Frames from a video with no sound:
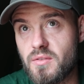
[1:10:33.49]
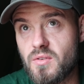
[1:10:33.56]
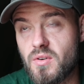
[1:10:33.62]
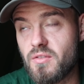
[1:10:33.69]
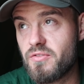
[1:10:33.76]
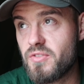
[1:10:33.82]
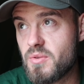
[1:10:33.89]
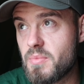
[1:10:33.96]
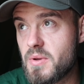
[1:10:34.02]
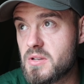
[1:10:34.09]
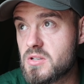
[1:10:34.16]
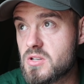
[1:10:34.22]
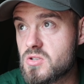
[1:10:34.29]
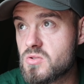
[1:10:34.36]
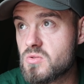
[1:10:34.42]
I've got a few
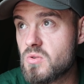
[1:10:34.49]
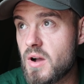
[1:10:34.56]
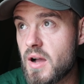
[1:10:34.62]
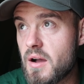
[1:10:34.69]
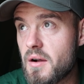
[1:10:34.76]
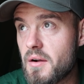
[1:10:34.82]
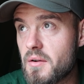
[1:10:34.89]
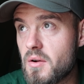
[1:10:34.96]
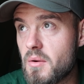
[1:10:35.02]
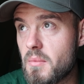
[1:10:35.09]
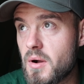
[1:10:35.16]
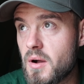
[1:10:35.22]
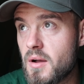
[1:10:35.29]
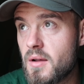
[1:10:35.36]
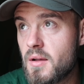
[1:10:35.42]
bits to sort out. I've got
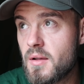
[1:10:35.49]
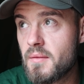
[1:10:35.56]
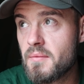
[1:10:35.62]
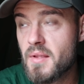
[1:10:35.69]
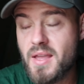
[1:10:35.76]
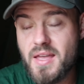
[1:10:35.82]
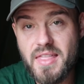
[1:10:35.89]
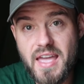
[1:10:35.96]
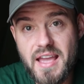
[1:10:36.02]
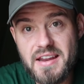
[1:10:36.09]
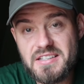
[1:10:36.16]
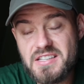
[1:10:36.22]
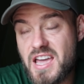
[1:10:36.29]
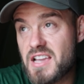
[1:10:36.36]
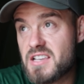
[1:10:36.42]
the
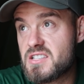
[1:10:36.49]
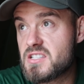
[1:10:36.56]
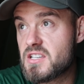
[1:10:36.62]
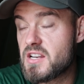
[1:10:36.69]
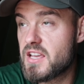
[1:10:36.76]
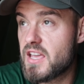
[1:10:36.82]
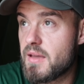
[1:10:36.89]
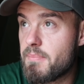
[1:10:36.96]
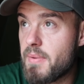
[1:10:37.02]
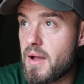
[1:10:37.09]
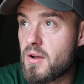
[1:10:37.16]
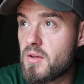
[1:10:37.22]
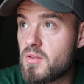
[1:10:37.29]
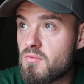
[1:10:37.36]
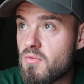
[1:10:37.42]
NSX is going to get
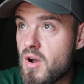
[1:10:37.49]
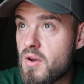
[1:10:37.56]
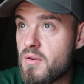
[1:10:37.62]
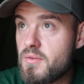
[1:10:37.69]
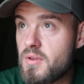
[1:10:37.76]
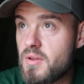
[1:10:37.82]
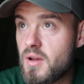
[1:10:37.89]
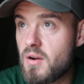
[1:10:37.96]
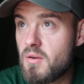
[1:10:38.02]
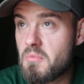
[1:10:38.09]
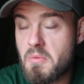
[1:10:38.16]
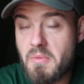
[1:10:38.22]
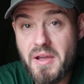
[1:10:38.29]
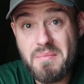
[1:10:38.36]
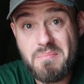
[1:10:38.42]
back on the road.
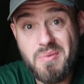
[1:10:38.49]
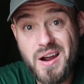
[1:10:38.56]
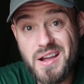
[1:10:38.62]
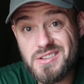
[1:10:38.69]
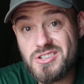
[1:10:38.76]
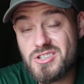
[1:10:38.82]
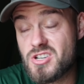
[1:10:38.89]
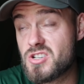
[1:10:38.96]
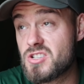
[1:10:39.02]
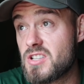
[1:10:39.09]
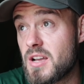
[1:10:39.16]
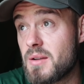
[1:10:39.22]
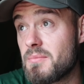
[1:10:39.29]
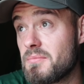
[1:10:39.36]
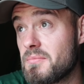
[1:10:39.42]
My mate Brad's
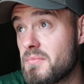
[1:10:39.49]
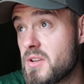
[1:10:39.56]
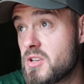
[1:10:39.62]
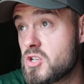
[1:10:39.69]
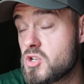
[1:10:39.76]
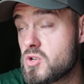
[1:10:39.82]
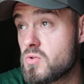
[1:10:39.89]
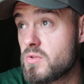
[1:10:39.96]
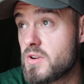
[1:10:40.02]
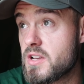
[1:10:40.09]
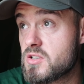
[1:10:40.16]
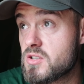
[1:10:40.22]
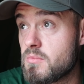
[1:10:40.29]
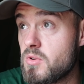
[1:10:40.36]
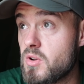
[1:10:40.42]
just insured
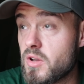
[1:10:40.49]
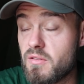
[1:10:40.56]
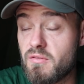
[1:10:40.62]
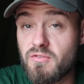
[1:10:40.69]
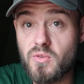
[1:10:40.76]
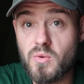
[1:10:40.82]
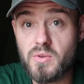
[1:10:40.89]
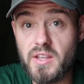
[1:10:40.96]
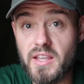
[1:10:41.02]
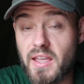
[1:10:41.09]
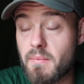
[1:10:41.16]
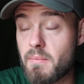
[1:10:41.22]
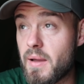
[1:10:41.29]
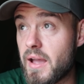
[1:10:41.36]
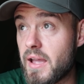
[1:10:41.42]
it, so I'm looking forward to
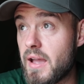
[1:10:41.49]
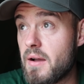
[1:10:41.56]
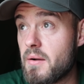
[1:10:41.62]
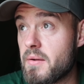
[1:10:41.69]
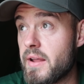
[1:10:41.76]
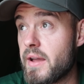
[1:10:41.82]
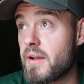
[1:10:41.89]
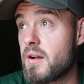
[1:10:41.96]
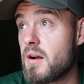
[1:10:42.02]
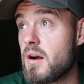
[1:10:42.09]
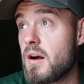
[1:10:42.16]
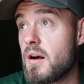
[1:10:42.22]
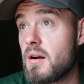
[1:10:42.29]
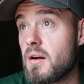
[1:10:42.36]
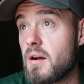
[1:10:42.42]
getting back out in that
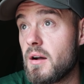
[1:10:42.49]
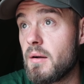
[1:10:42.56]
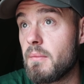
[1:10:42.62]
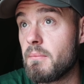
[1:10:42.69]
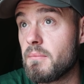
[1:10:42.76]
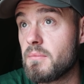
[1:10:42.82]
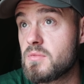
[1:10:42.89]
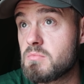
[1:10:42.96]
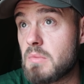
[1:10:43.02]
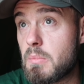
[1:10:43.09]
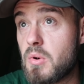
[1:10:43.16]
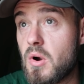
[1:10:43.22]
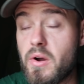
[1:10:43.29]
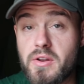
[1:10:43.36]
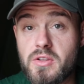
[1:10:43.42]
car. My
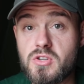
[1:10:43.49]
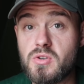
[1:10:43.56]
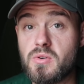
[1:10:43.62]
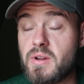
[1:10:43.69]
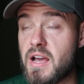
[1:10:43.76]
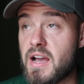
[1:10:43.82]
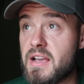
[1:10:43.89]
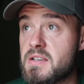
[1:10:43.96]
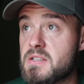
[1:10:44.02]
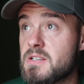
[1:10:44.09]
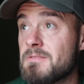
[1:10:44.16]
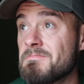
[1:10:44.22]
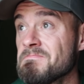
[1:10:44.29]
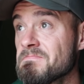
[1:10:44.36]
pride and joy, that is.